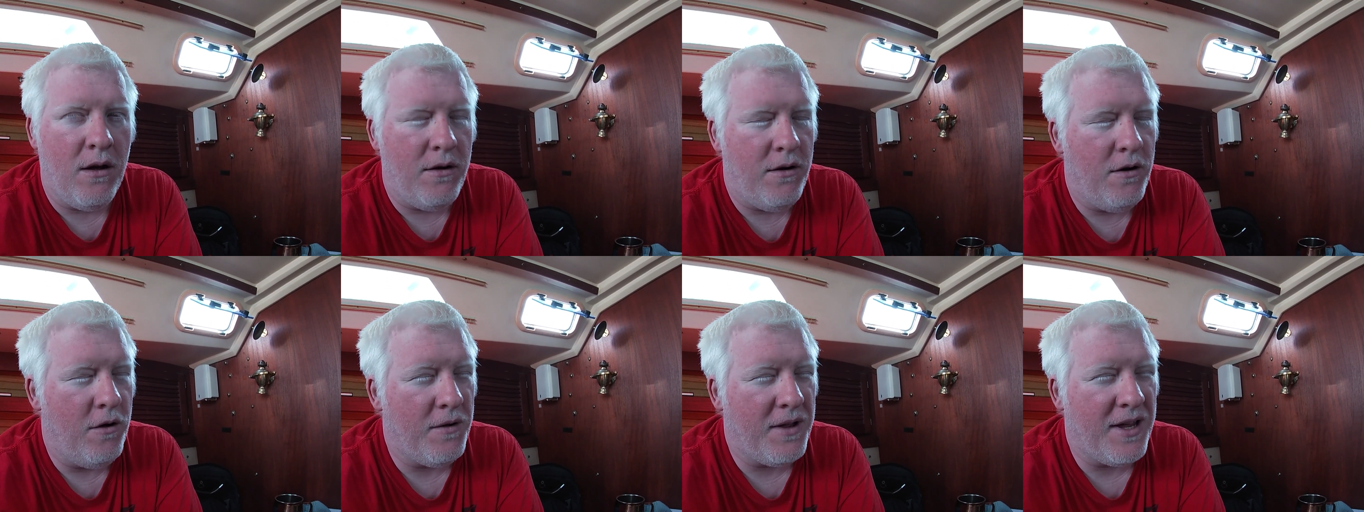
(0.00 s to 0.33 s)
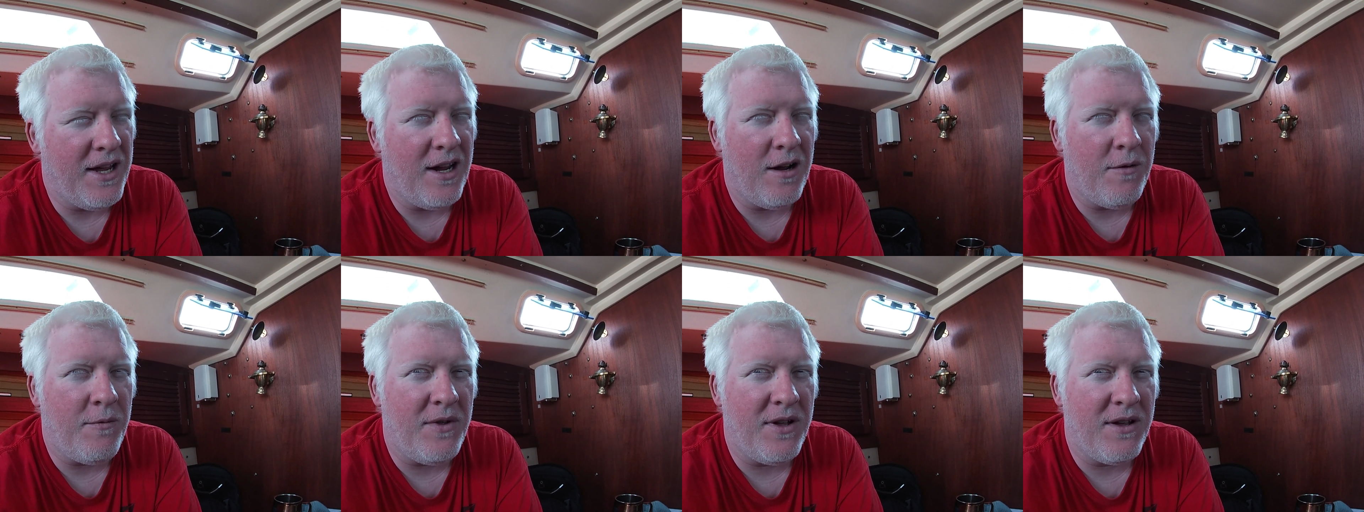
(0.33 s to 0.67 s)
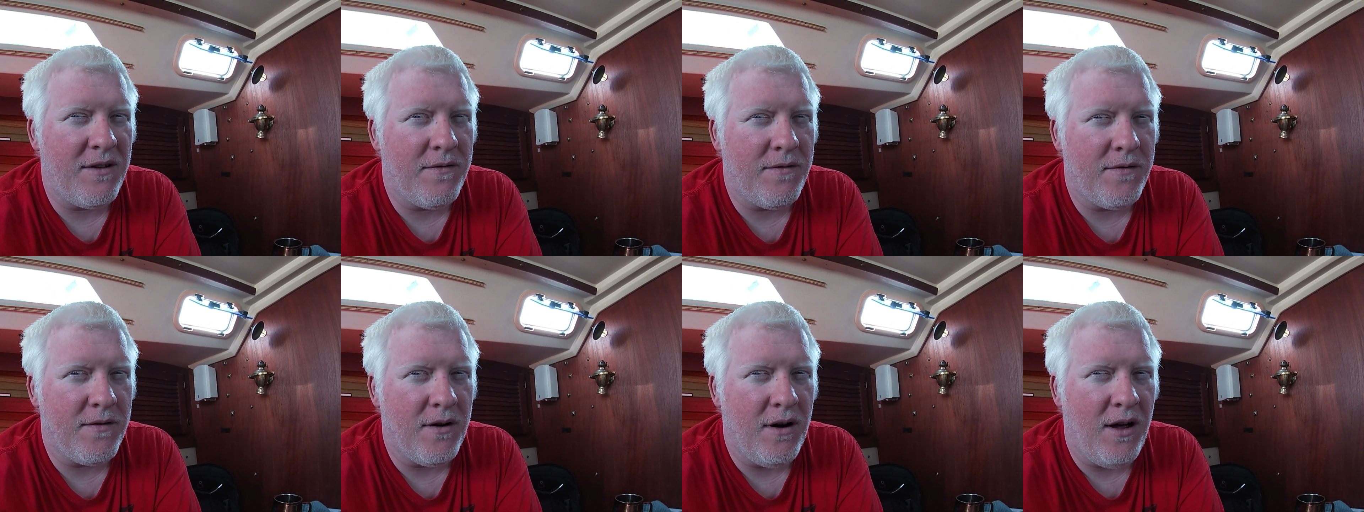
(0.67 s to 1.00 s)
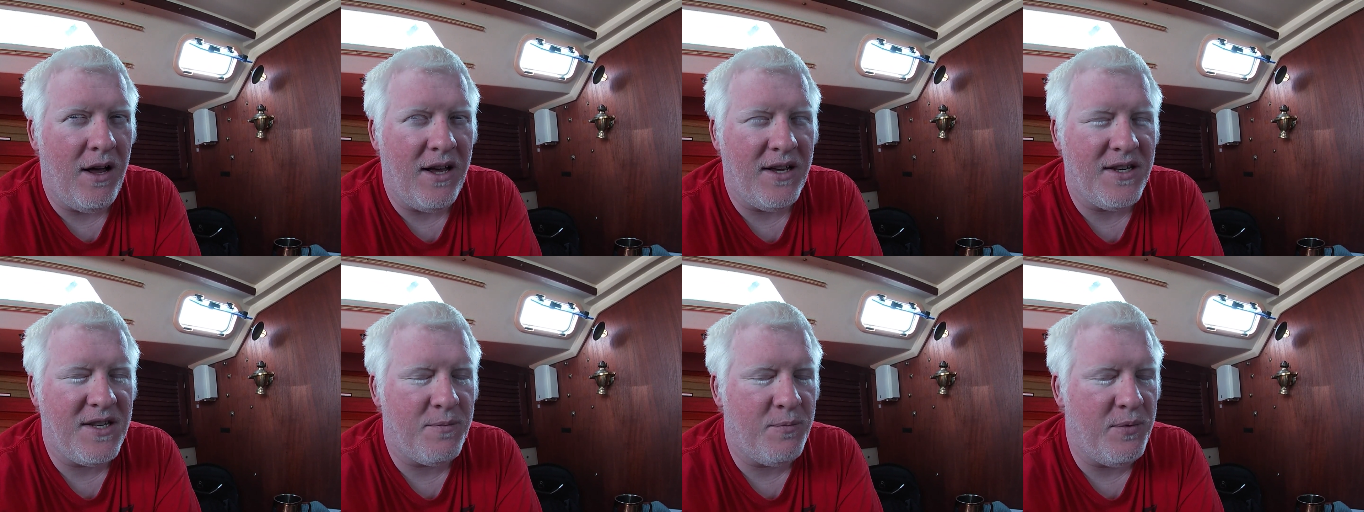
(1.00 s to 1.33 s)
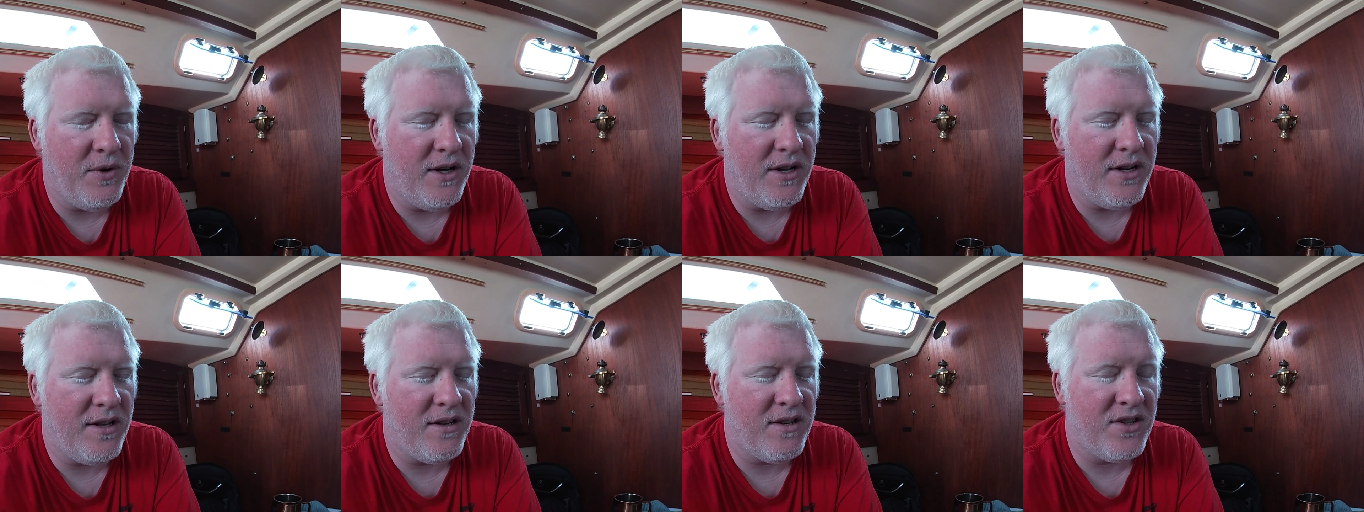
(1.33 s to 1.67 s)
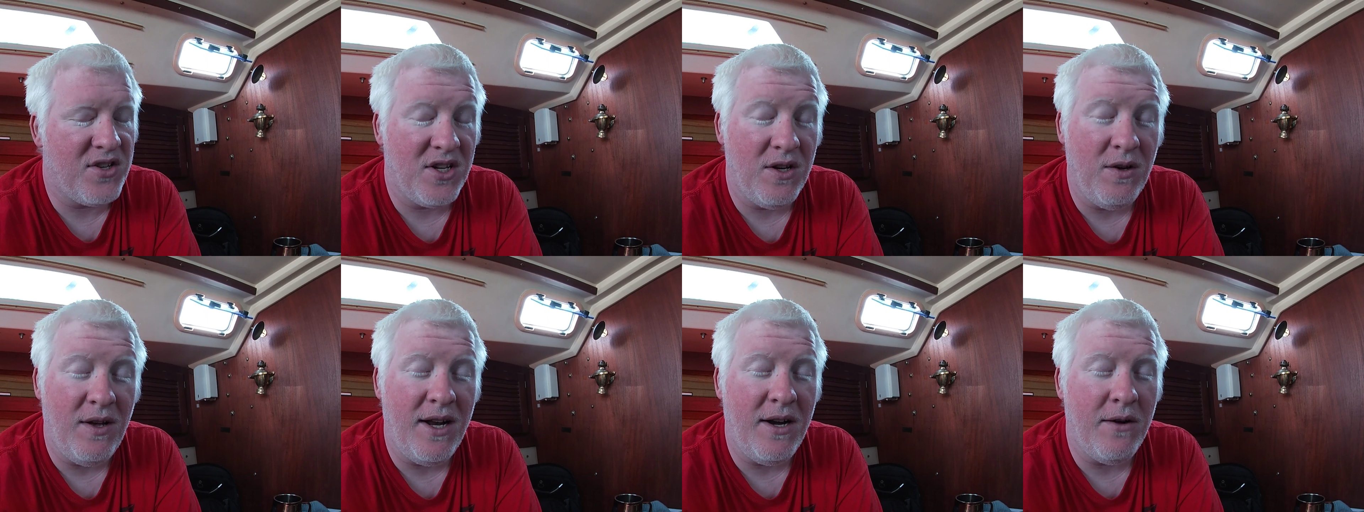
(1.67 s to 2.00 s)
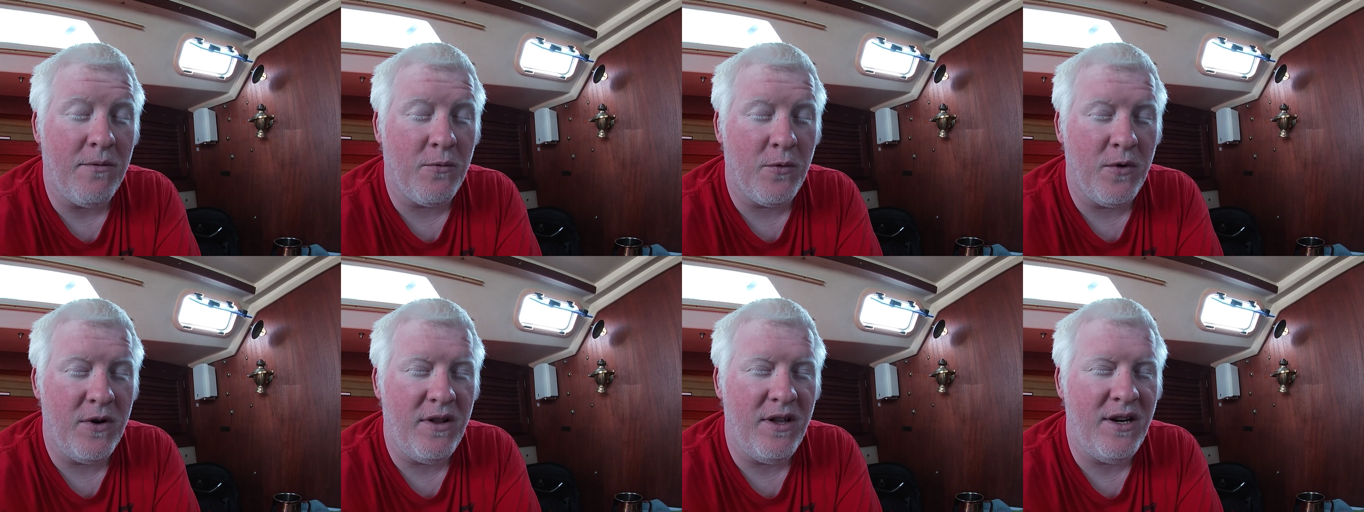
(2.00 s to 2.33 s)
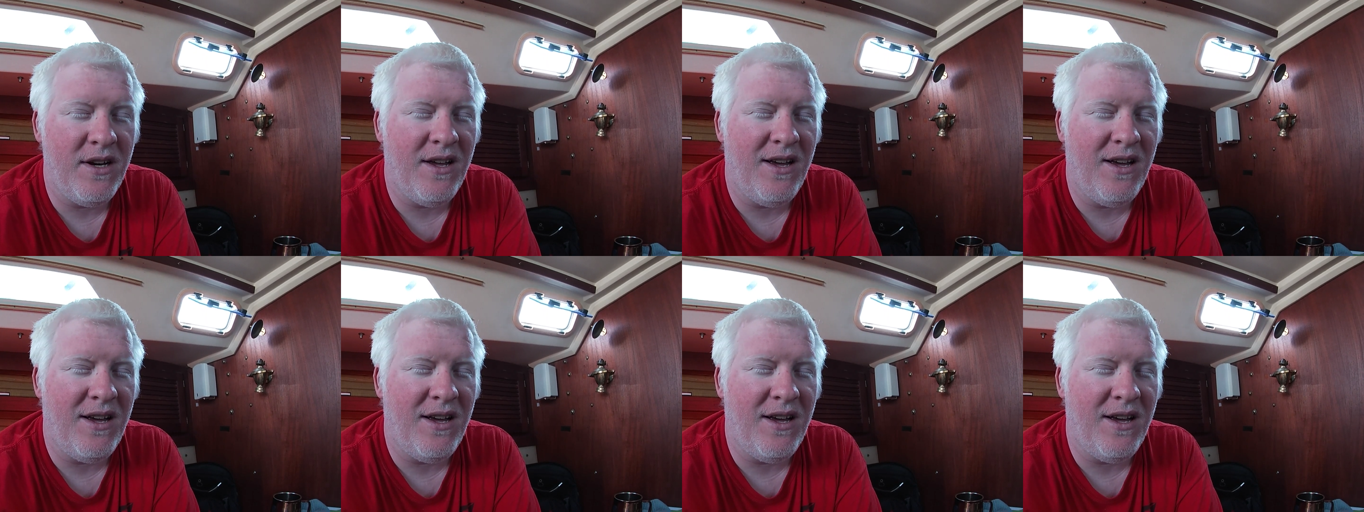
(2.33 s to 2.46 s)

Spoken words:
No gambling for us, but still had a really